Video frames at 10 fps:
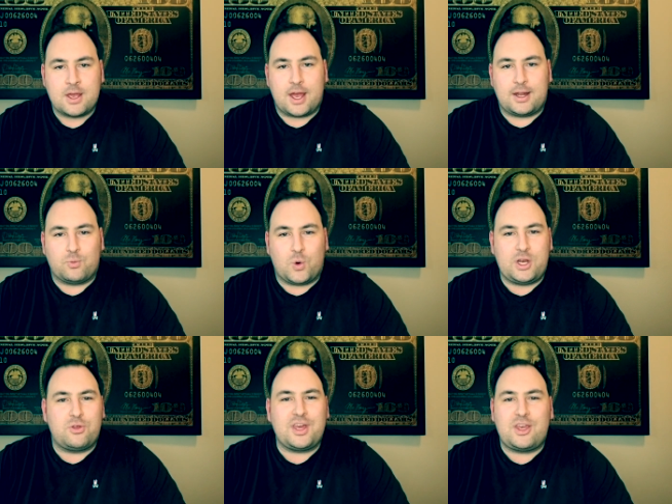And
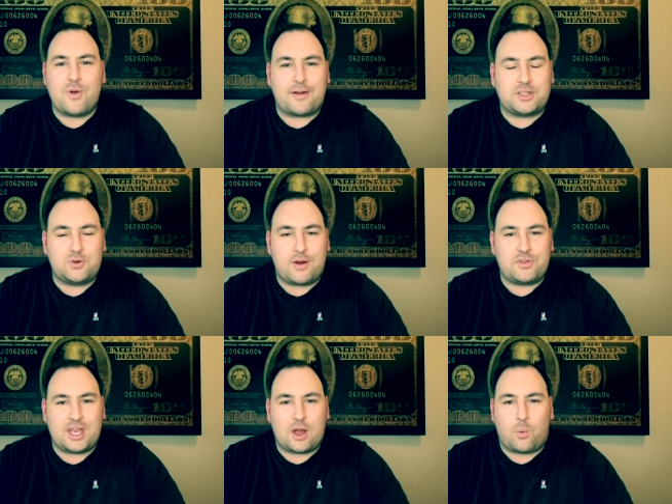when you think you have to do
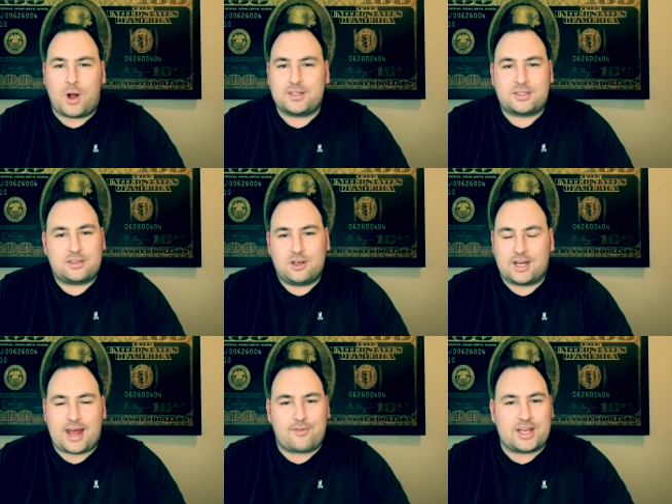everything at once, you're
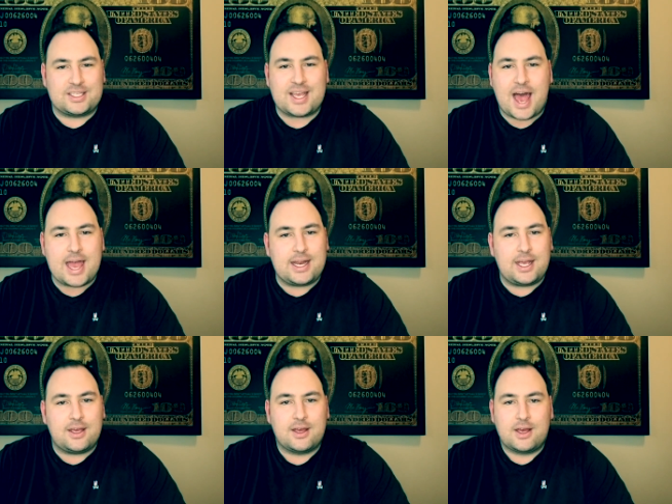going to have
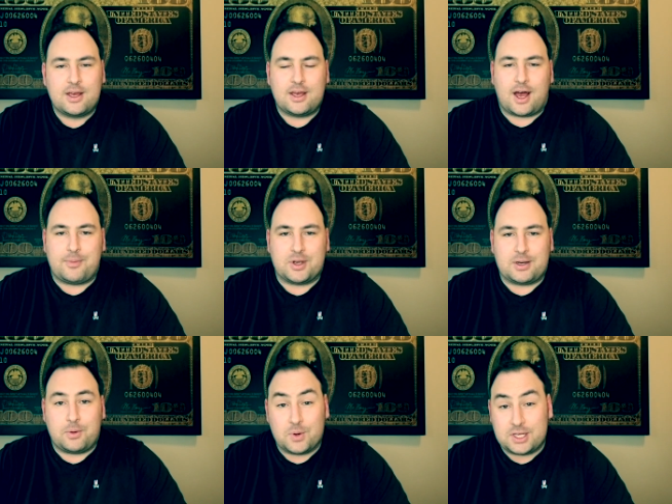anxiety. Um, you're
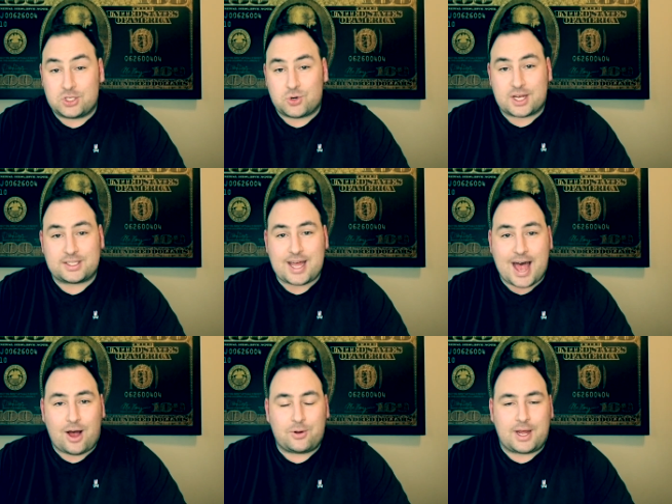going to be really stressed
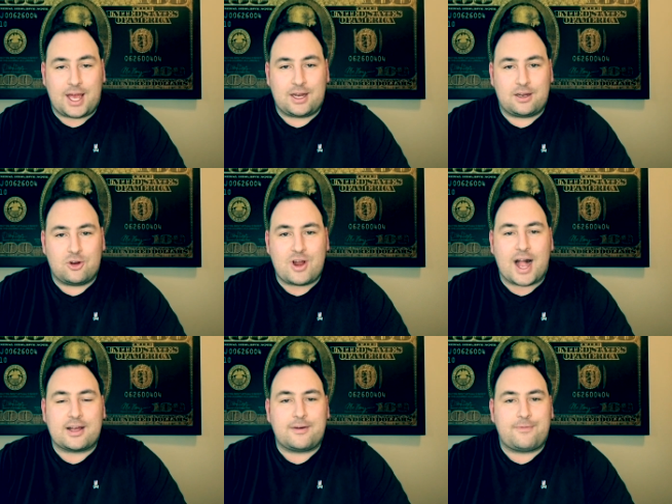out, and you're
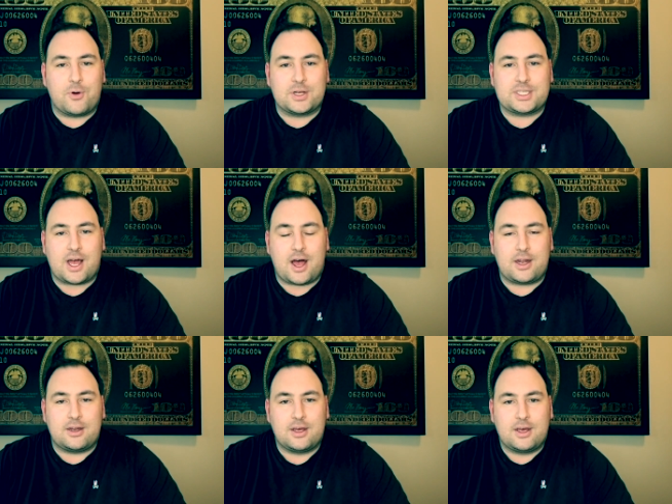not going to focus
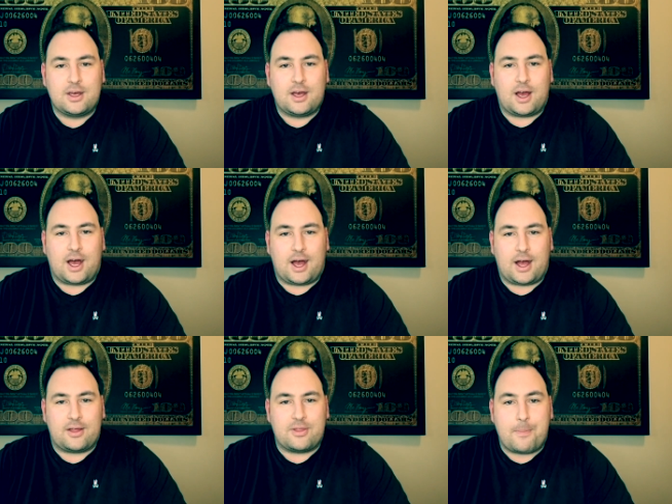on
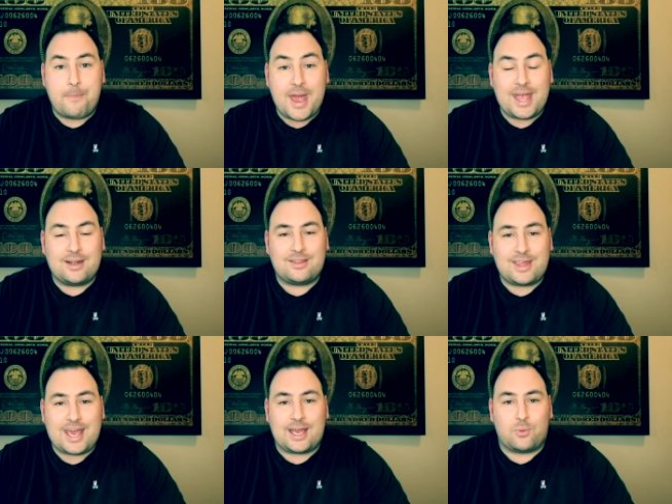Uh, the main
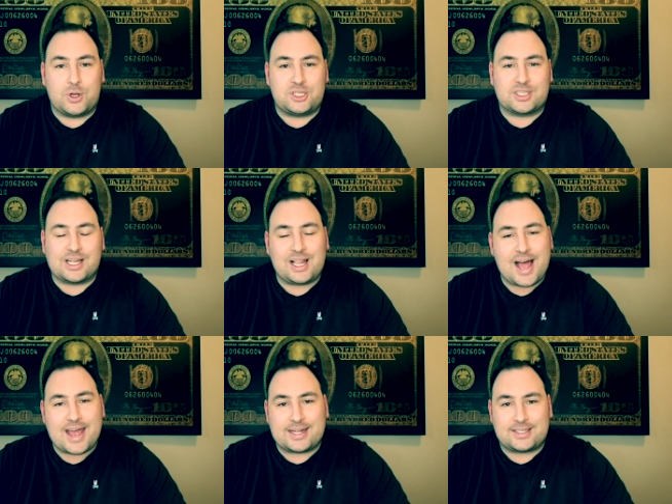thing, which is
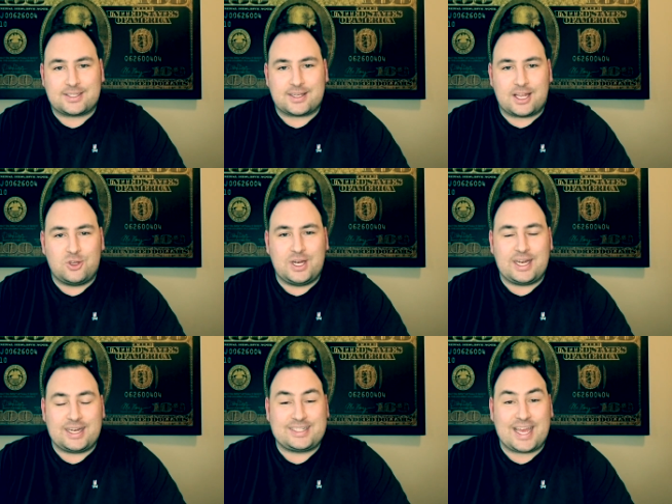clients, and you
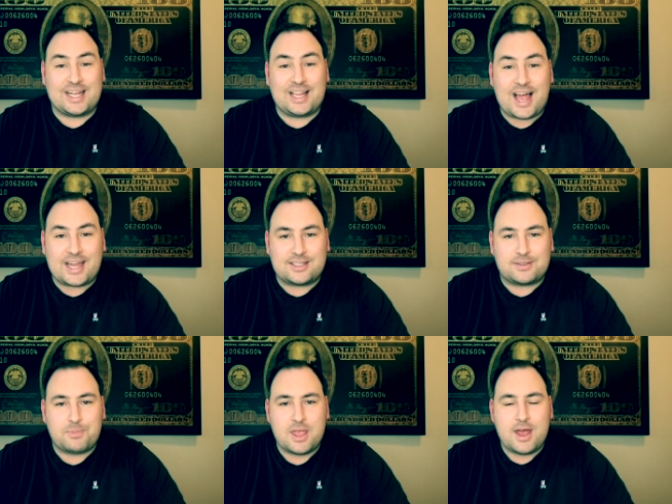need to attain
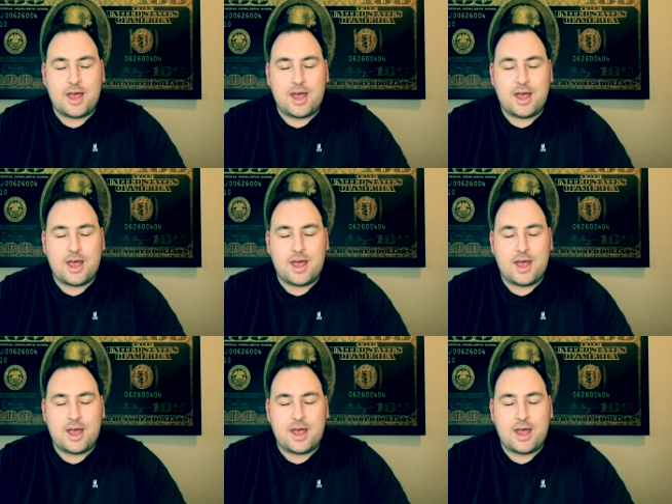clients.